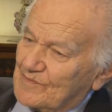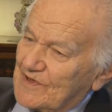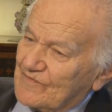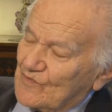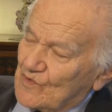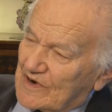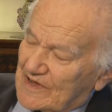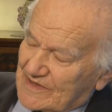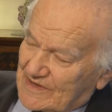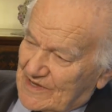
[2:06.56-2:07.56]
before
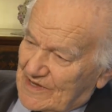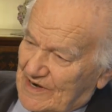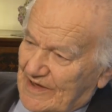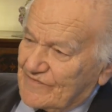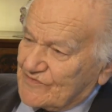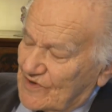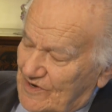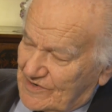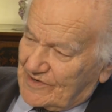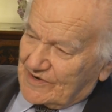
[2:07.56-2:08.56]
I left
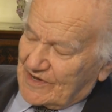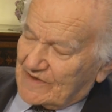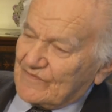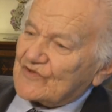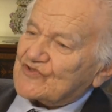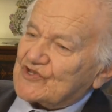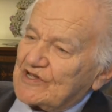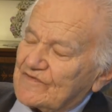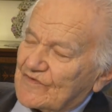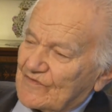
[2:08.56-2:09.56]
Hungary, I was
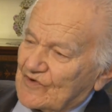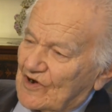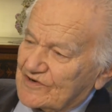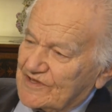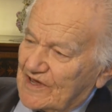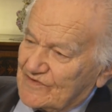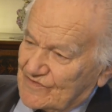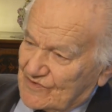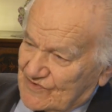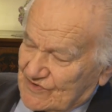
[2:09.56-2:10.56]
chief of cardiac
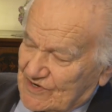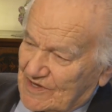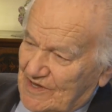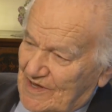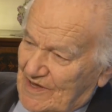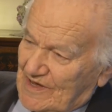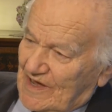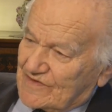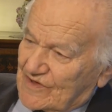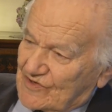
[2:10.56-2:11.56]
surgery
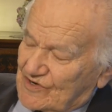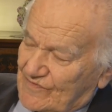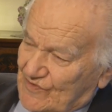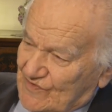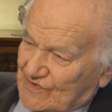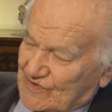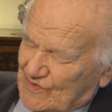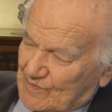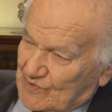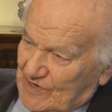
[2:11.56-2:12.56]
at the University
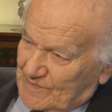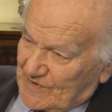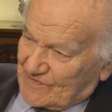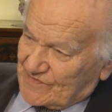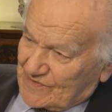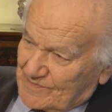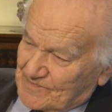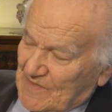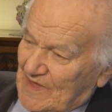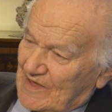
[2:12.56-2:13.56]
of Budapest.
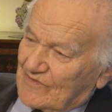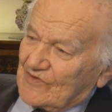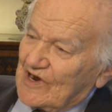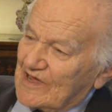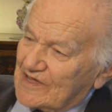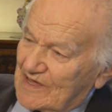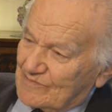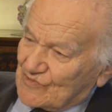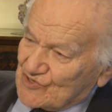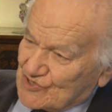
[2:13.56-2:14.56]
And when I
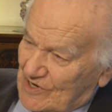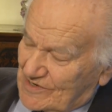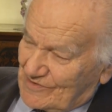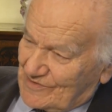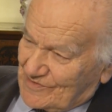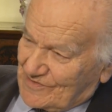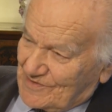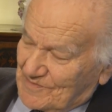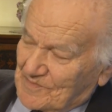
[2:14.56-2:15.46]
came to Charlotte,